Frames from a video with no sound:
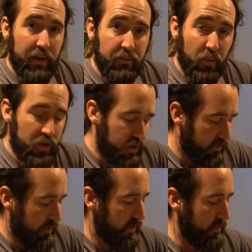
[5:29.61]
of
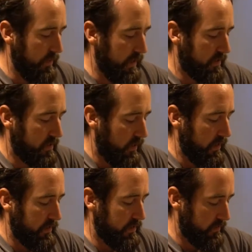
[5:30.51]
moisture into the mix like
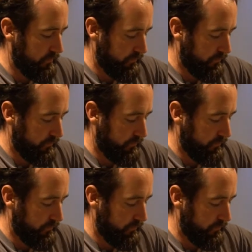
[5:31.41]
this,